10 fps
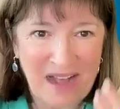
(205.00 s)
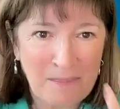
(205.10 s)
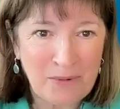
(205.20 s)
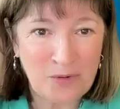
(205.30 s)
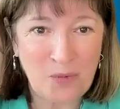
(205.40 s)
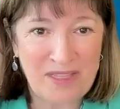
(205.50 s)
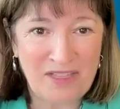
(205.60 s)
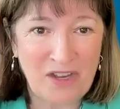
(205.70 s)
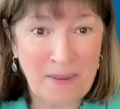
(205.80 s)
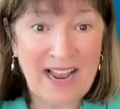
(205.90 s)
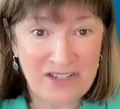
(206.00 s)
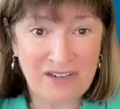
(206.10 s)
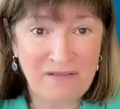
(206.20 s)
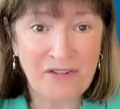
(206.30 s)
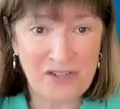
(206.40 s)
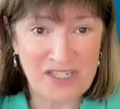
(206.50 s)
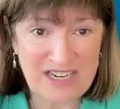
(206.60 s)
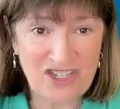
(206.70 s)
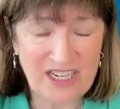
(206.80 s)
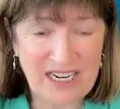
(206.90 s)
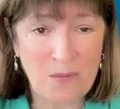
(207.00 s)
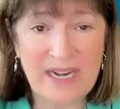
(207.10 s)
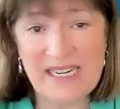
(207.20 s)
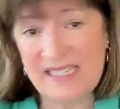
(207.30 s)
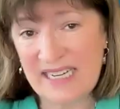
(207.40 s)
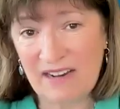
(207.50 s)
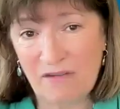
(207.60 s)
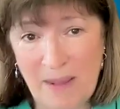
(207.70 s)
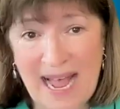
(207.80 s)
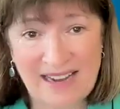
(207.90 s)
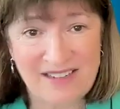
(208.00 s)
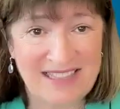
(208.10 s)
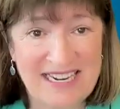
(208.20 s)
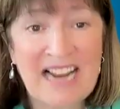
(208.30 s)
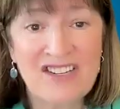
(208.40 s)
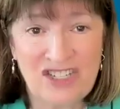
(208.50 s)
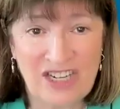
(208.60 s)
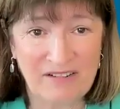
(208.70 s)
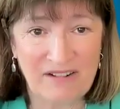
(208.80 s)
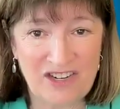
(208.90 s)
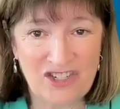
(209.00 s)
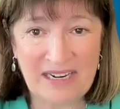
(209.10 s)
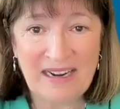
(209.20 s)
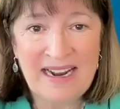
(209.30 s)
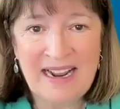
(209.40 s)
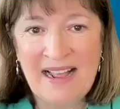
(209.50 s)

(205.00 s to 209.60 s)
coupled with their passion for teaching and wanting to give back to the next generation,